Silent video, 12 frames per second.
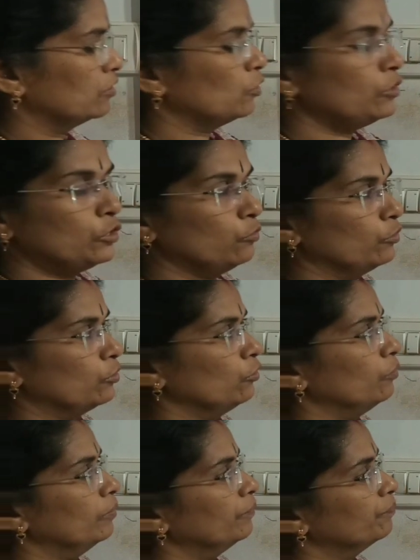So 2
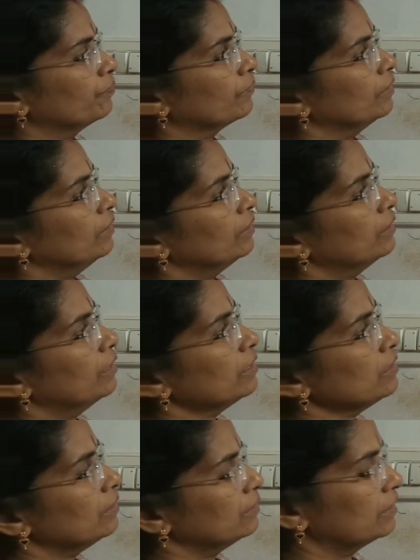cube.
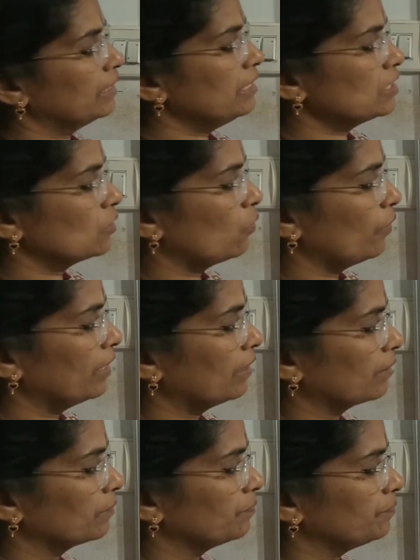Here 3 square.